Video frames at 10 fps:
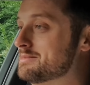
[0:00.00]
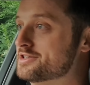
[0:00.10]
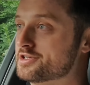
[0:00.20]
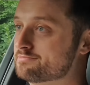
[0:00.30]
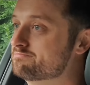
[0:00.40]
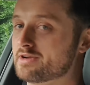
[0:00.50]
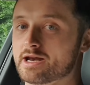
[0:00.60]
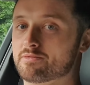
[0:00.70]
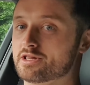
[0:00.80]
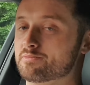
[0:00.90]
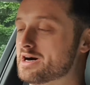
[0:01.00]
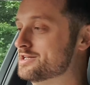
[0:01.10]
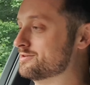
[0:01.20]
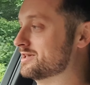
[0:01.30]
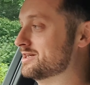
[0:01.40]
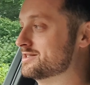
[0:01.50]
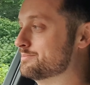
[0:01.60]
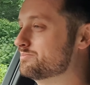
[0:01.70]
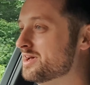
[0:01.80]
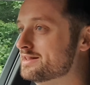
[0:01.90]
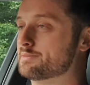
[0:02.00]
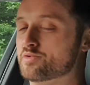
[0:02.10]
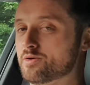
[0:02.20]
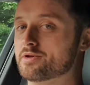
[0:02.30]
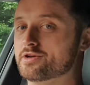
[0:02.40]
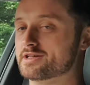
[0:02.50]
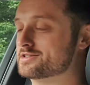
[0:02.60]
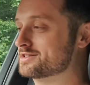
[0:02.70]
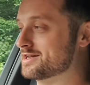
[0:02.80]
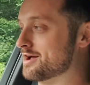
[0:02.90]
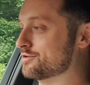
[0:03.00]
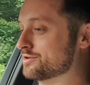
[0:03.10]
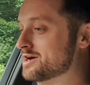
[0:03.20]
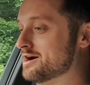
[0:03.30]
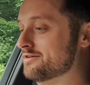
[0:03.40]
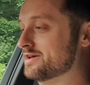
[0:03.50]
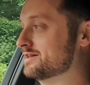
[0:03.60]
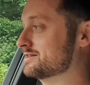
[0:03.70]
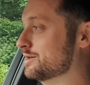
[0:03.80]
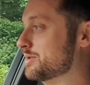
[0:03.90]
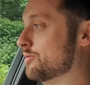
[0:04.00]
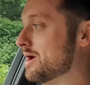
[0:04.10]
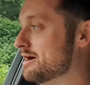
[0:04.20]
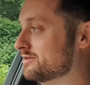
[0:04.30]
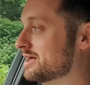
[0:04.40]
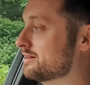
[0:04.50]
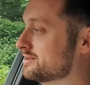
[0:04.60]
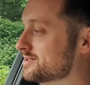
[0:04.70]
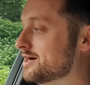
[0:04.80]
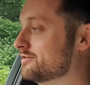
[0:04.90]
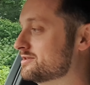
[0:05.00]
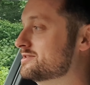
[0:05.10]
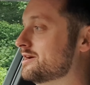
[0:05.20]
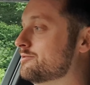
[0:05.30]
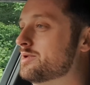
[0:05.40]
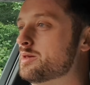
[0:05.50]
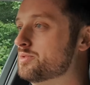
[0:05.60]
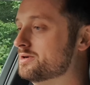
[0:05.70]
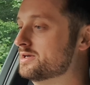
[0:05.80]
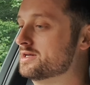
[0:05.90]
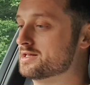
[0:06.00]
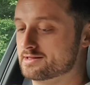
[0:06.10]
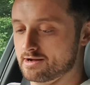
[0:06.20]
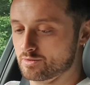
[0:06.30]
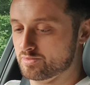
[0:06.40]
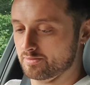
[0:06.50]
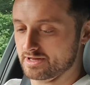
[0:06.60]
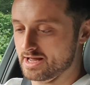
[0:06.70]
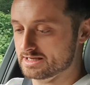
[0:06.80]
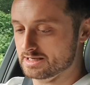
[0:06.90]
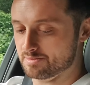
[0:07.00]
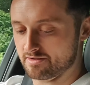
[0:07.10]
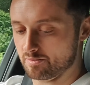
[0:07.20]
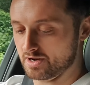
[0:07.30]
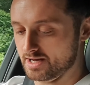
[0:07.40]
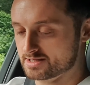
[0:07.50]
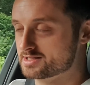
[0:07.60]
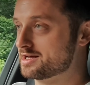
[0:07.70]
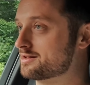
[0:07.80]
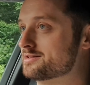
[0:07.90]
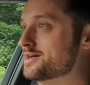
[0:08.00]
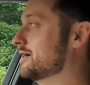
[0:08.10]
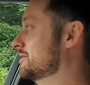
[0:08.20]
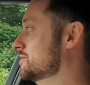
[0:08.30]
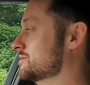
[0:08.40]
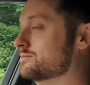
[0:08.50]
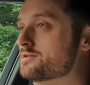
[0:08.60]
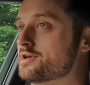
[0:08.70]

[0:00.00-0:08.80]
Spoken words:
imagine, anybody that buys one of these, they're probably going to take good care of it. There's a little bit of wear on the Alcantara on the steering wheel, but that could probably easily be replaced. Alcantara doesn't,